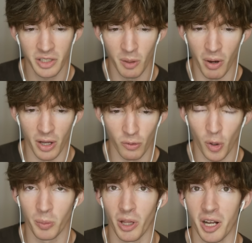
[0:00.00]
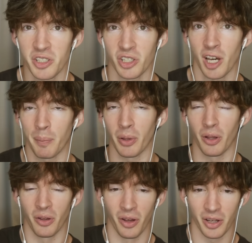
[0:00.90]
And come on, Roblox, a
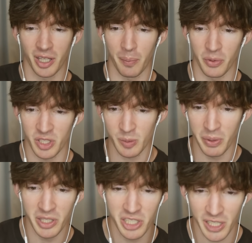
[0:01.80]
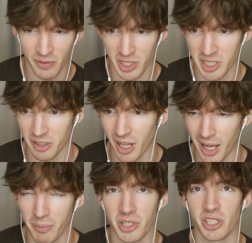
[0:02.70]
couple a couple spins of the
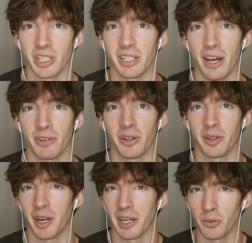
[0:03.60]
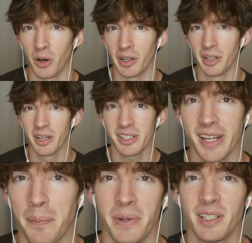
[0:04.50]
slot machine never hurt anyone.
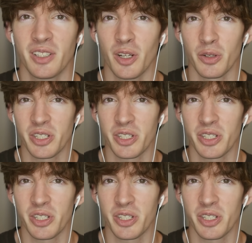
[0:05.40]
Stop being so